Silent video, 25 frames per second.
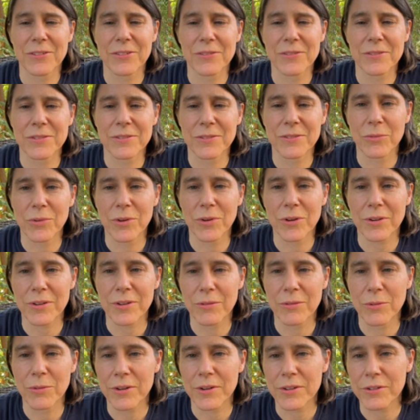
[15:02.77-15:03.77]
Where are
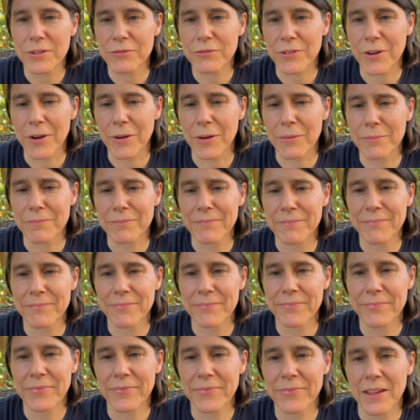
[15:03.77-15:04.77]
you from?
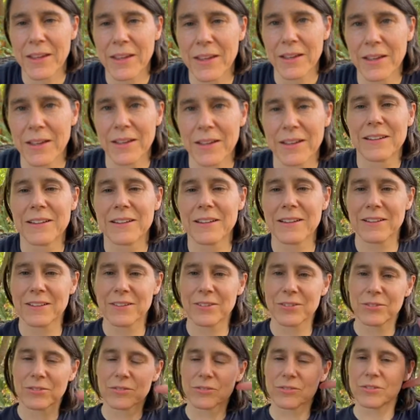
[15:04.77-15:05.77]

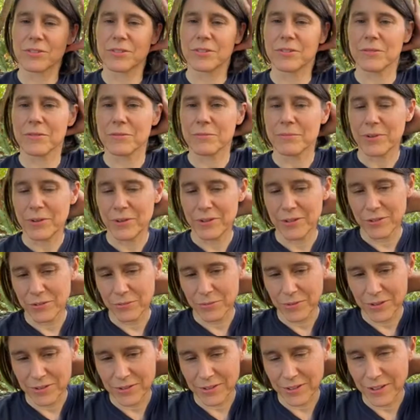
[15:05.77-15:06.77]
So part of the reason
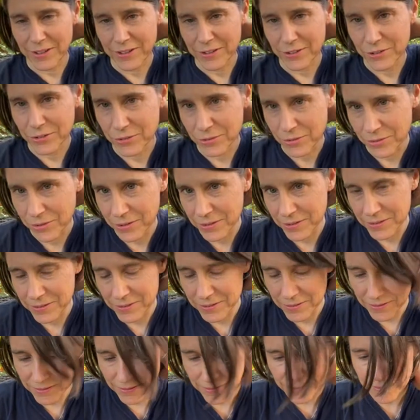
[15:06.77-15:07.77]
I do
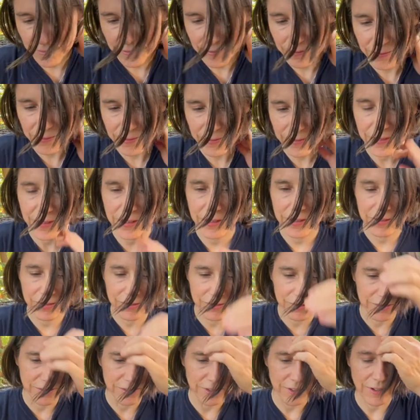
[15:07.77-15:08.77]
this
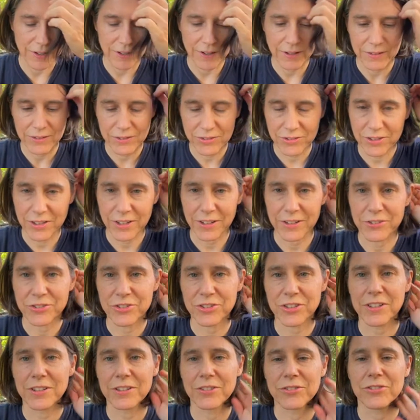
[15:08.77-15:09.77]
Tai Chi
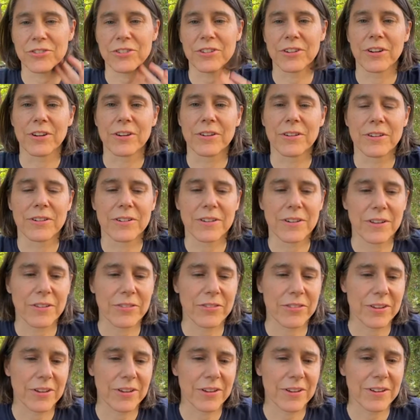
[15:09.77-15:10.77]
and Qigong. I
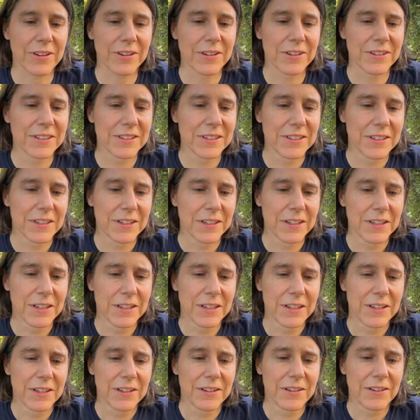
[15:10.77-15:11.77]
think
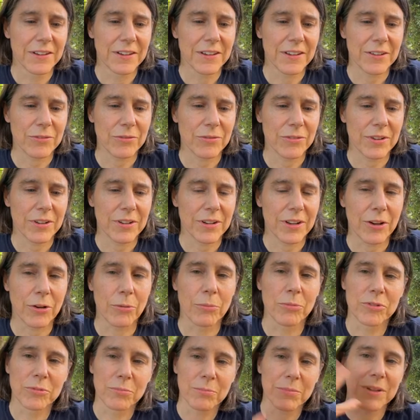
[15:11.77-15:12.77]
it helps
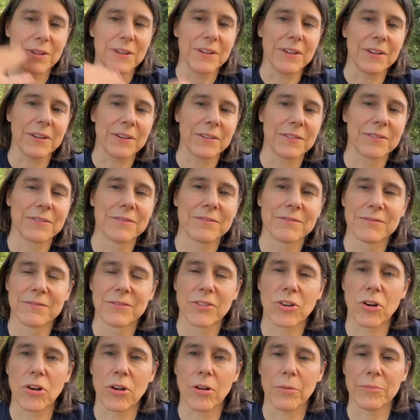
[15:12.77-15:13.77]
me
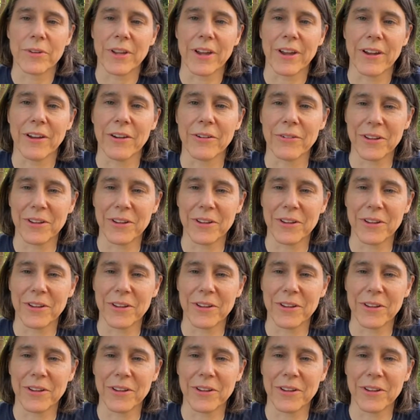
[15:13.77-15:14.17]
calm down.